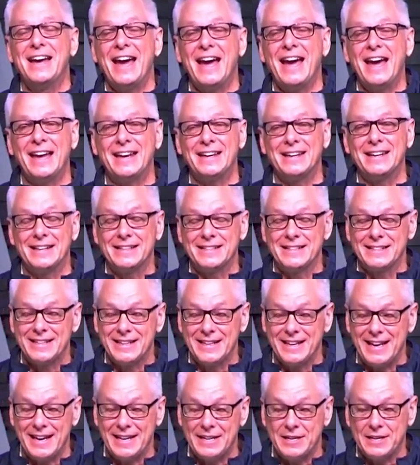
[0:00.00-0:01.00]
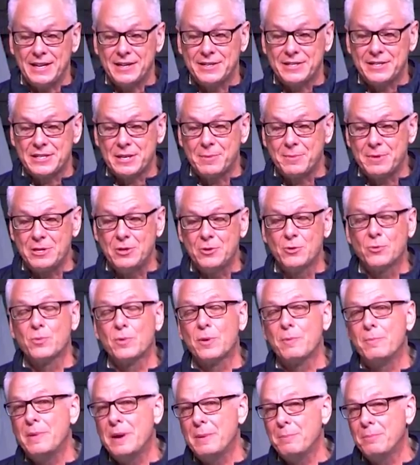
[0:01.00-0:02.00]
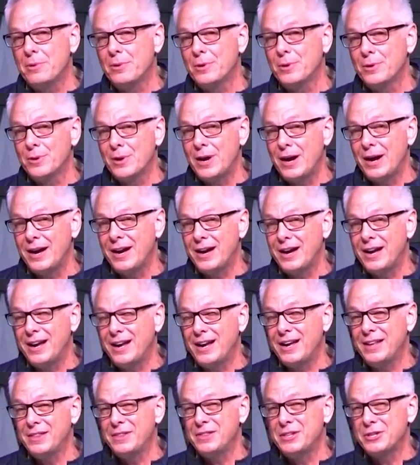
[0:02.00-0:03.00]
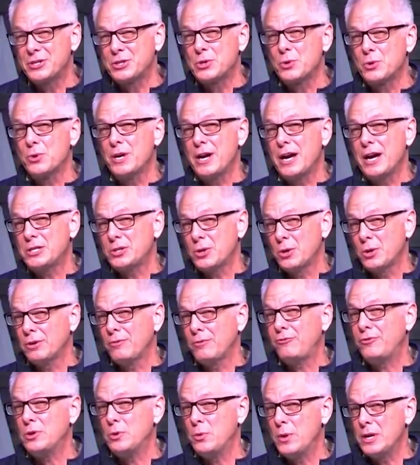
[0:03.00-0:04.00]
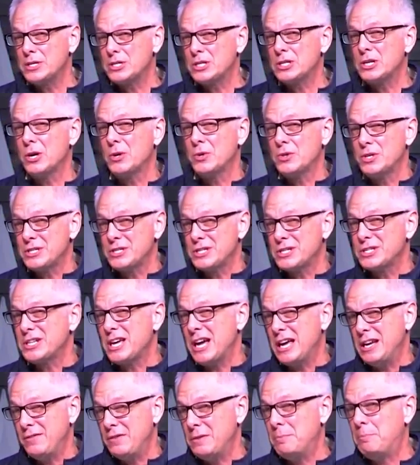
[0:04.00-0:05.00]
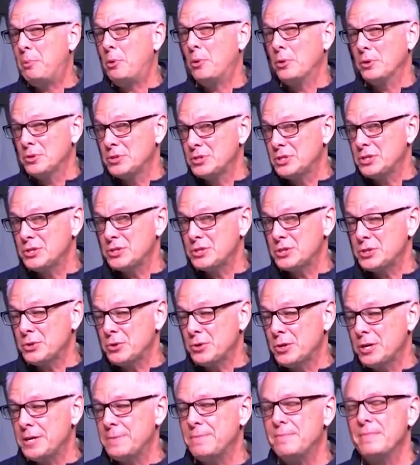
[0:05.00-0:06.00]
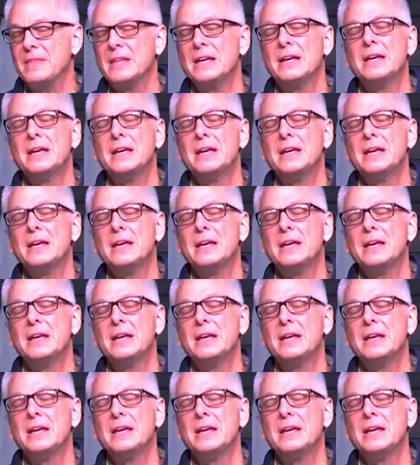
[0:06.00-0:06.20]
And some of you remember the story I told a few weeks ago, and this is kind of important to the story.